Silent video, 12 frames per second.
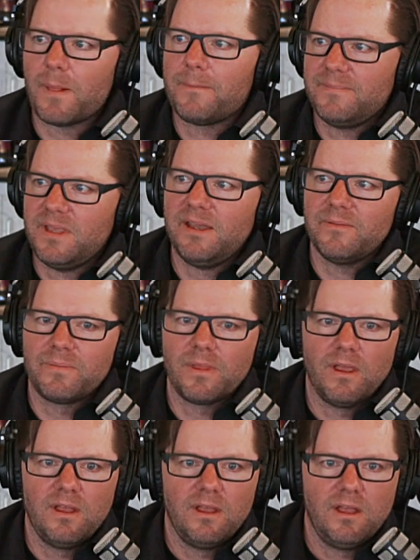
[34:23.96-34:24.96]
you know,
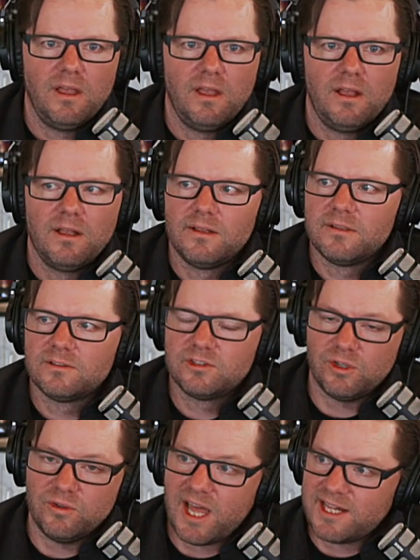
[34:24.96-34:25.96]
they're very good.
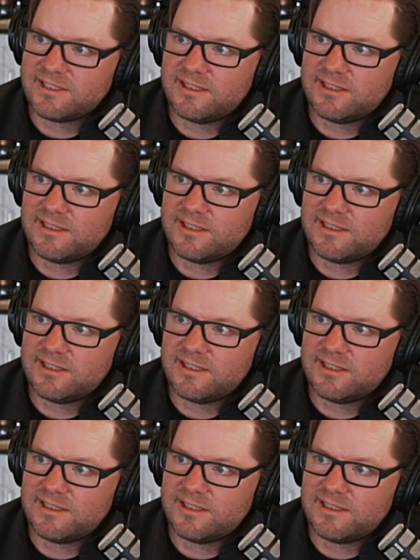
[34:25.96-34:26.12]
So that's